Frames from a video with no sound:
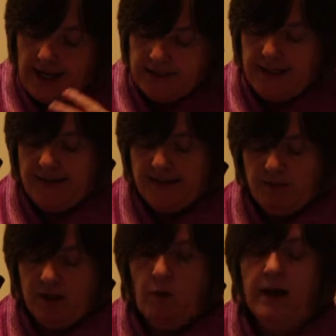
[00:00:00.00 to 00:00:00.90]
and again, there's
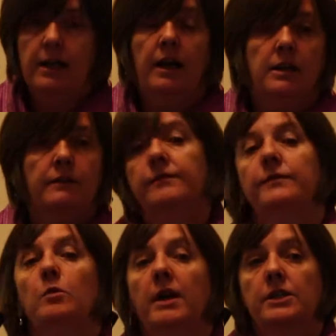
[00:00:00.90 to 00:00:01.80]
been quite a lot of
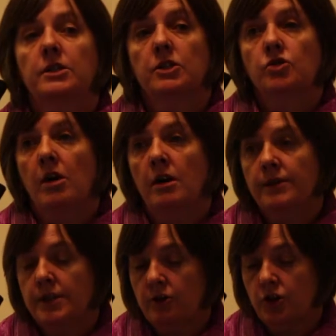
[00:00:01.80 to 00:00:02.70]
quite strong
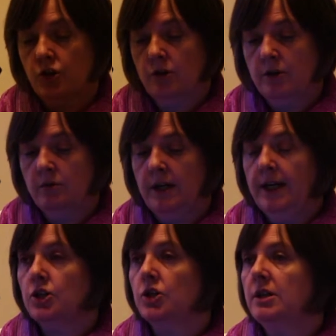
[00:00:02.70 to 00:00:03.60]
research done in
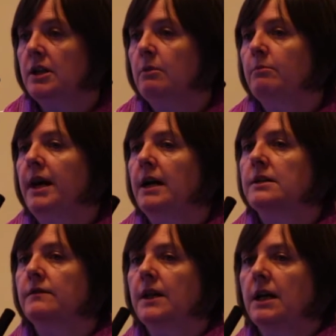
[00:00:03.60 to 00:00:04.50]
relation to the impact
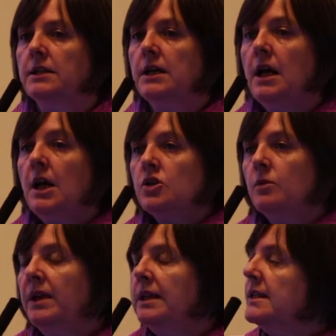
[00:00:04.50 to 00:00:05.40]
of that. So
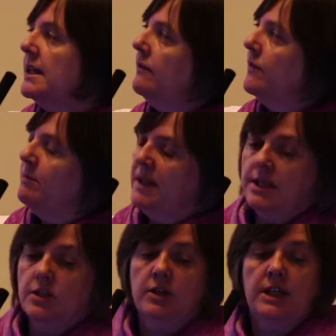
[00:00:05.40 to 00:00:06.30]
we can see from these
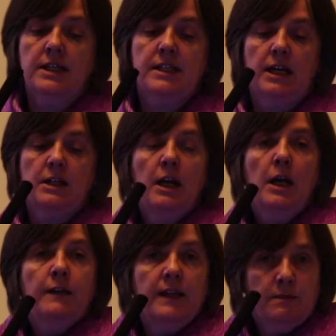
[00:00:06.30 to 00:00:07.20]
studies that
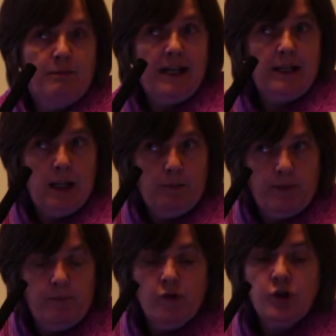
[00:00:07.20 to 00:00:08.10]
these mental health
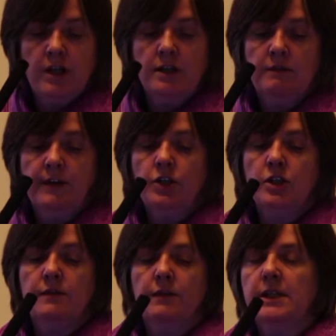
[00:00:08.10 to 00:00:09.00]
promotion
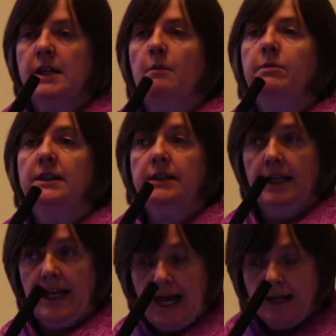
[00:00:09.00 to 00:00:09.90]
interventions, for example, that they
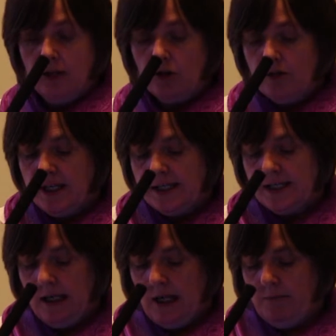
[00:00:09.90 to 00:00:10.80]
can increase
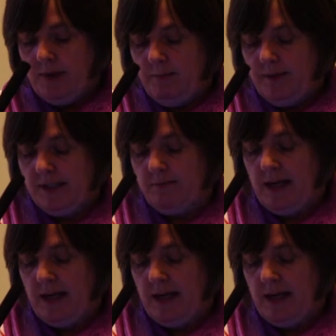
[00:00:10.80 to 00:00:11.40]
people's